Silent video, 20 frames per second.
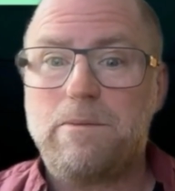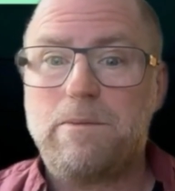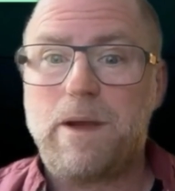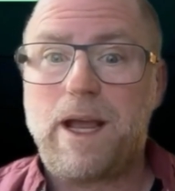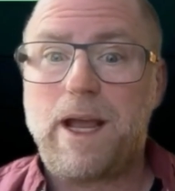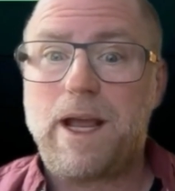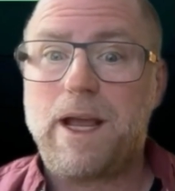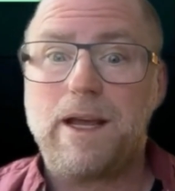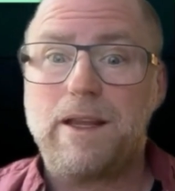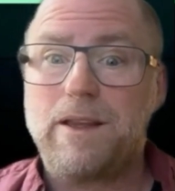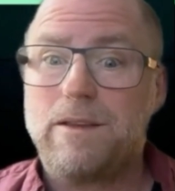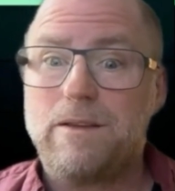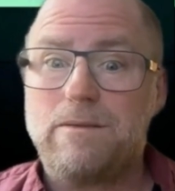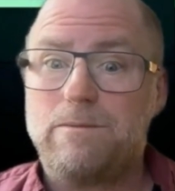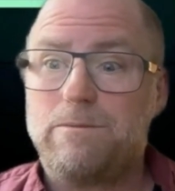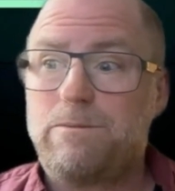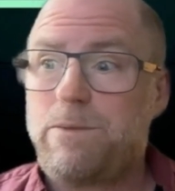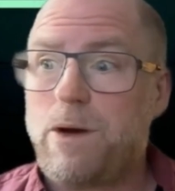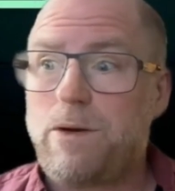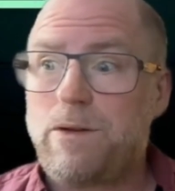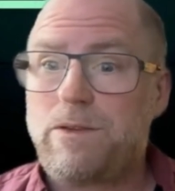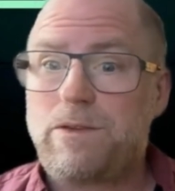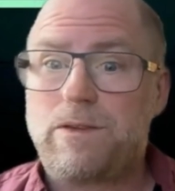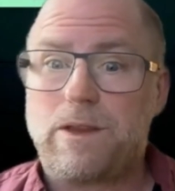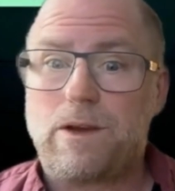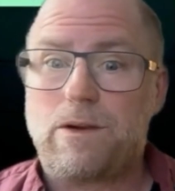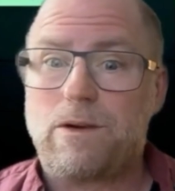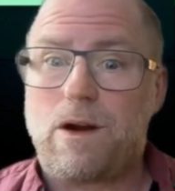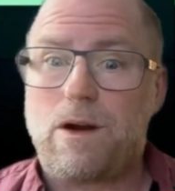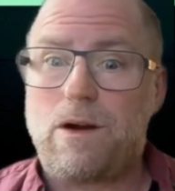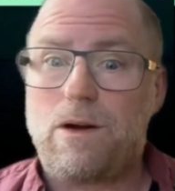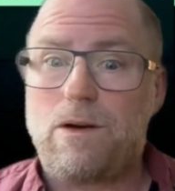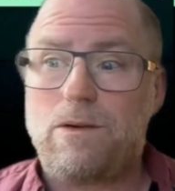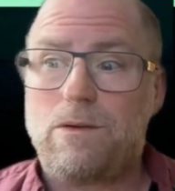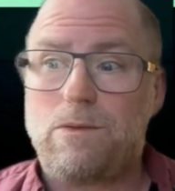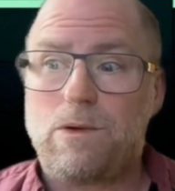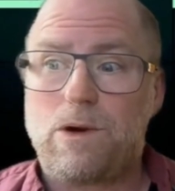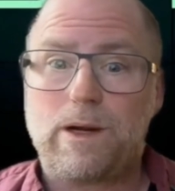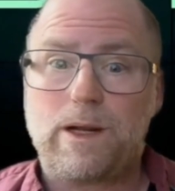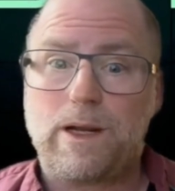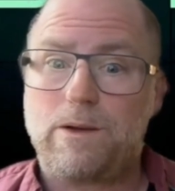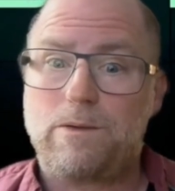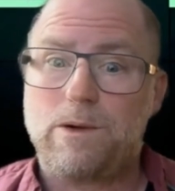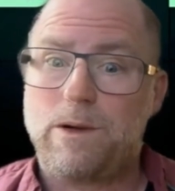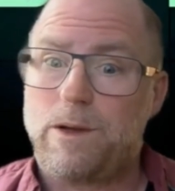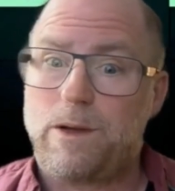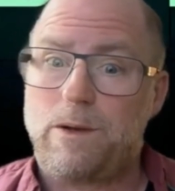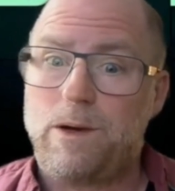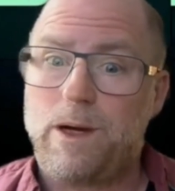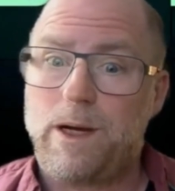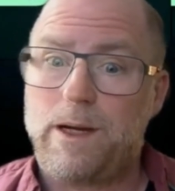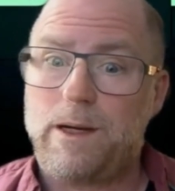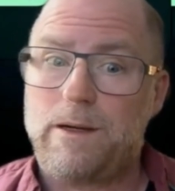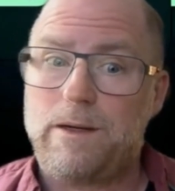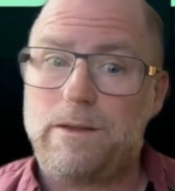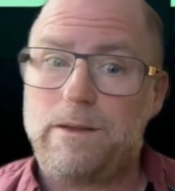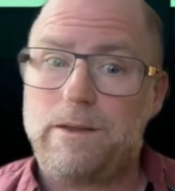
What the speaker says: and they're all working really well.